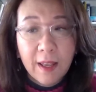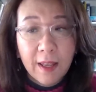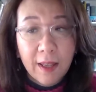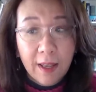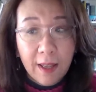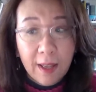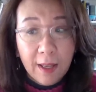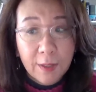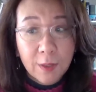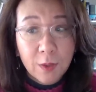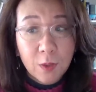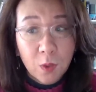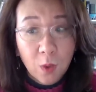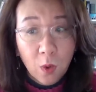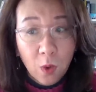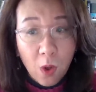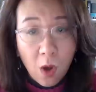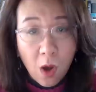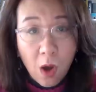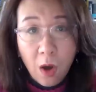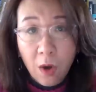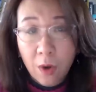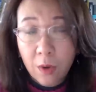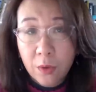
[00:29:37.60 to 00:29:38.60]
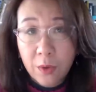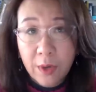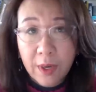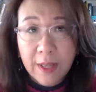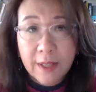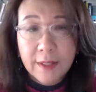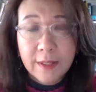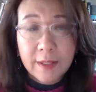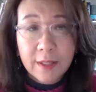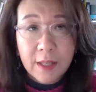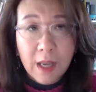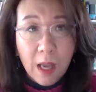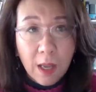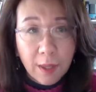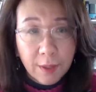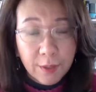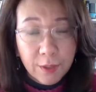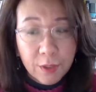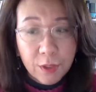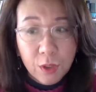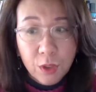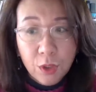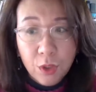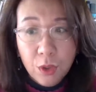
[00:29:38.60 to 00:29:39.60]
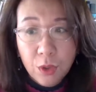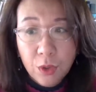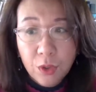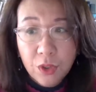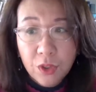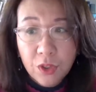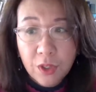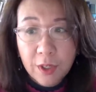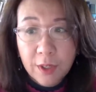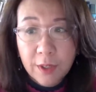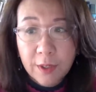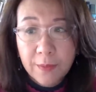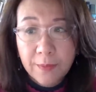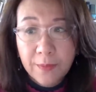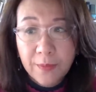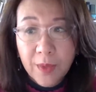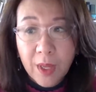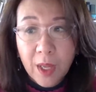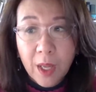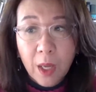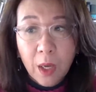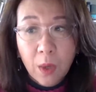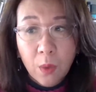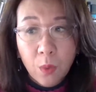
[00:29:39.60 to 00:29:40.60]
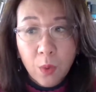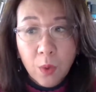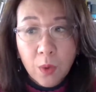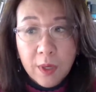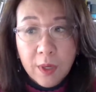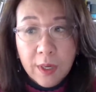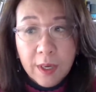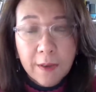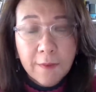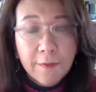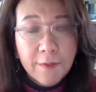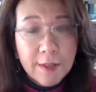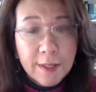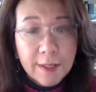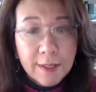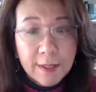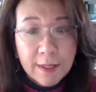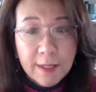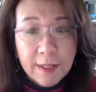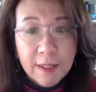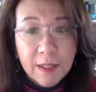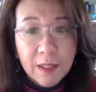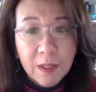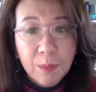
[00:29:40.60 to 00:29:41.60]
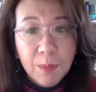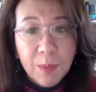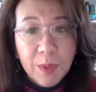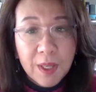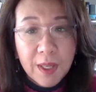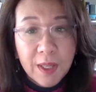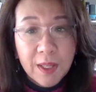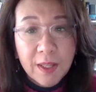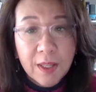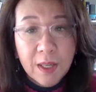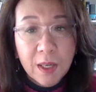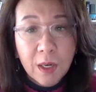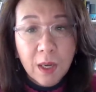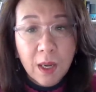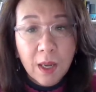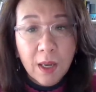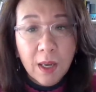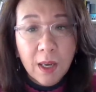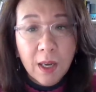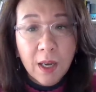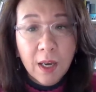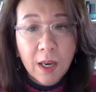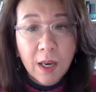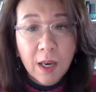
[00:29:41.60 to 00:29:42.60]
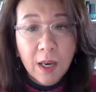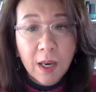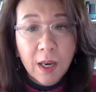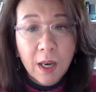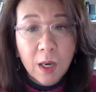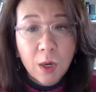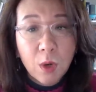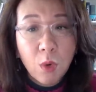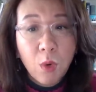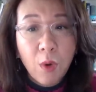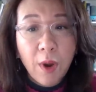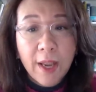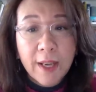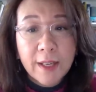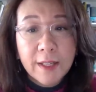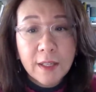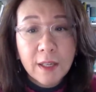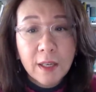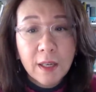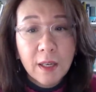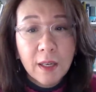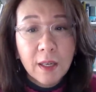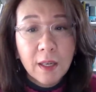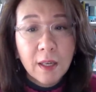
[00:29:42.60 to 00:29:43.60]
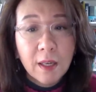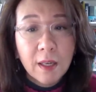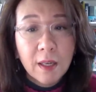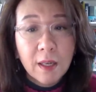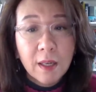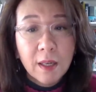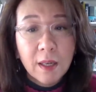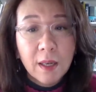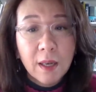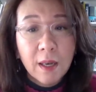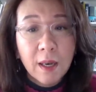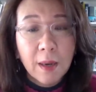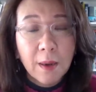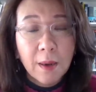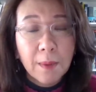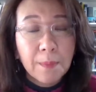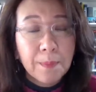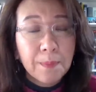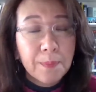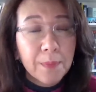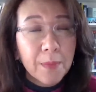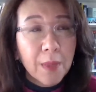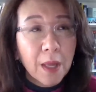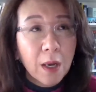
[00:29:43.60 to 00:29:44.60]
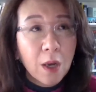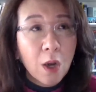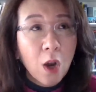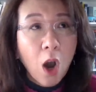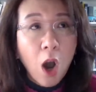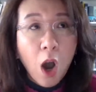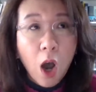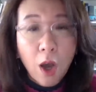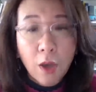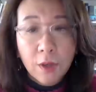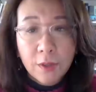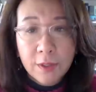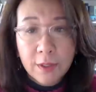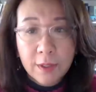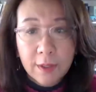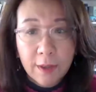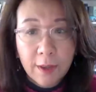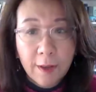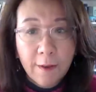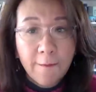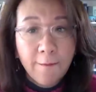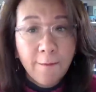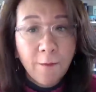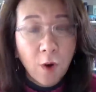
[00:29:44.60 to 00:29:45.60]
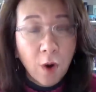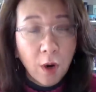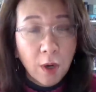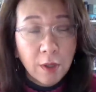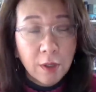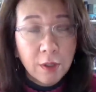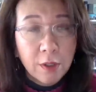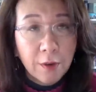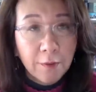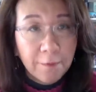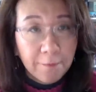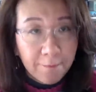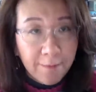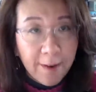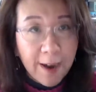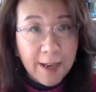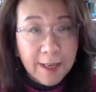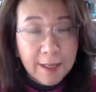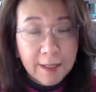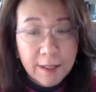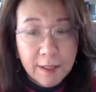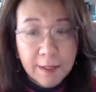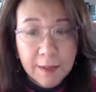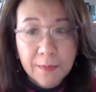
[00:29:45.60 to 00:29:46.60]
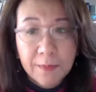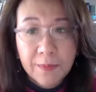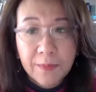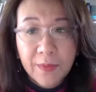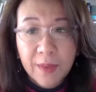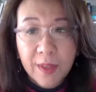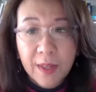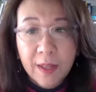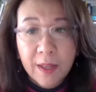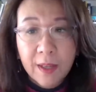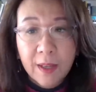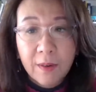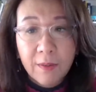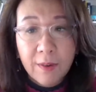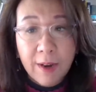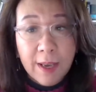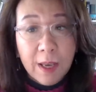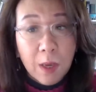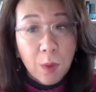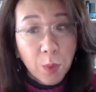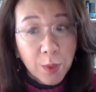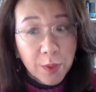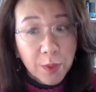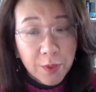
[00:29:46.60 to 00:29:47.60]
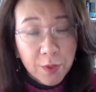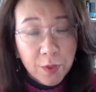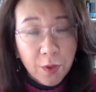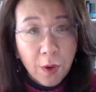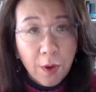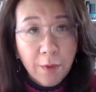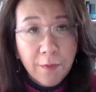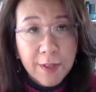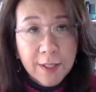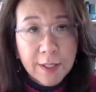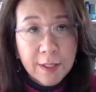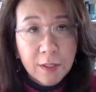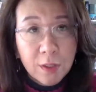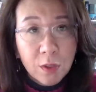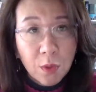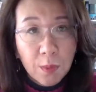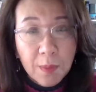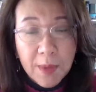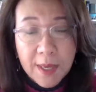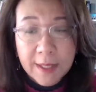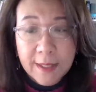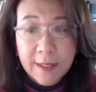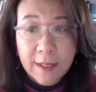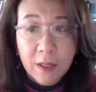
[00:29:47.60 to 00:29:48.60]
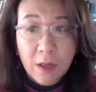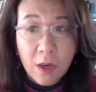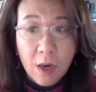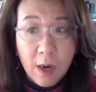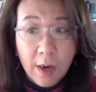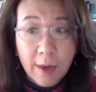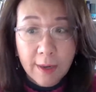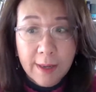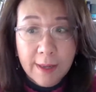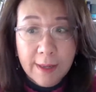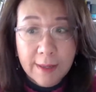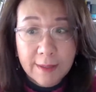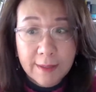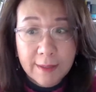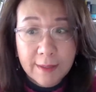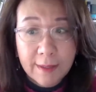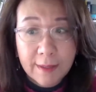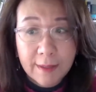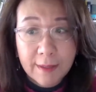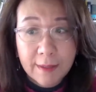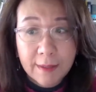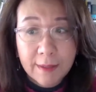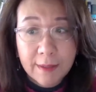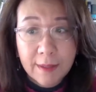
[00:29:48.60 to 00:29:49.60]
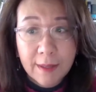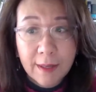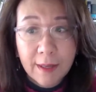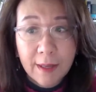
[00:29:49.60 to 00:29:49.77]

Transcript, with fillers: its law or its constitution will give the C C P the, a great um, cause for to fight, right? It will serve its domestic audiences